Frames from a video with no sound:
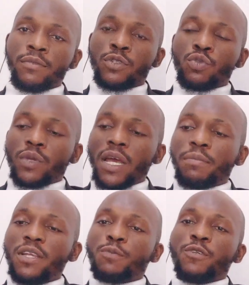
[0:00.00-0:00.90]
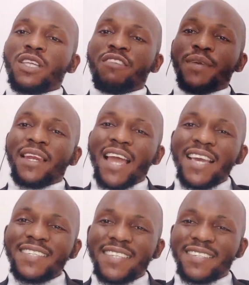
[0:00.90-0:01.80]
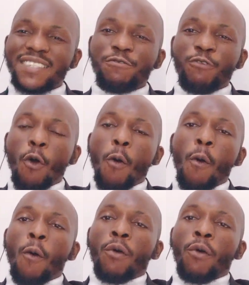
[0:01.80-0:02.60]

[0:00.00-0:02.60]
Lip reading: So that place must have been licensed for